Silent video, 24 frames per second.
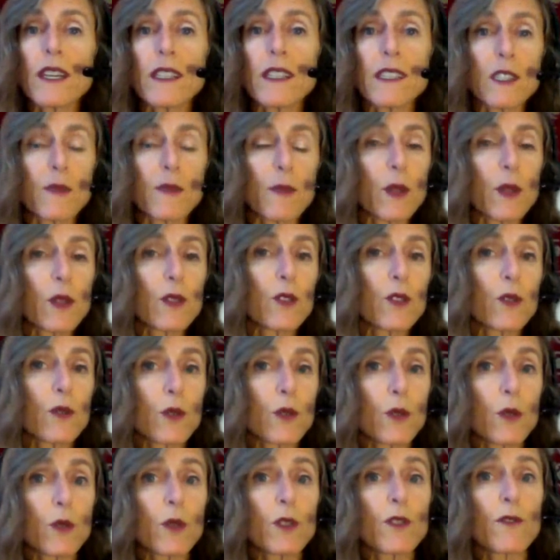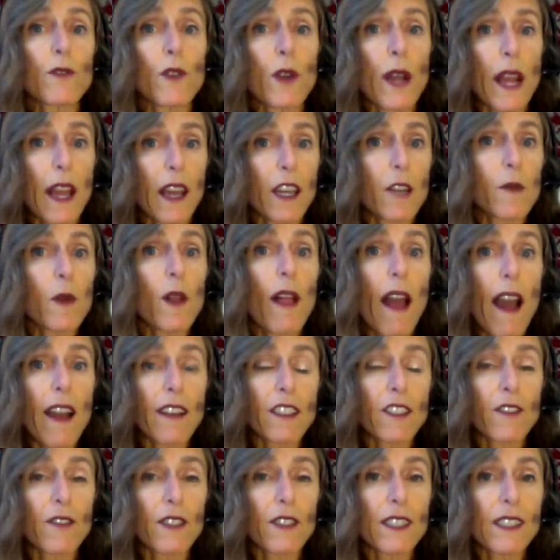and spiritual tools for animal
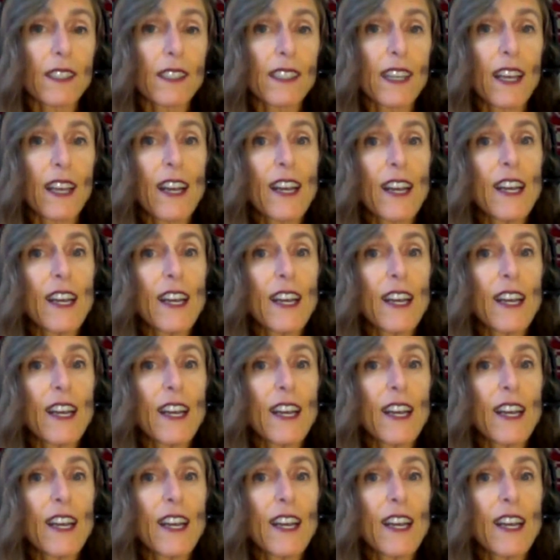activists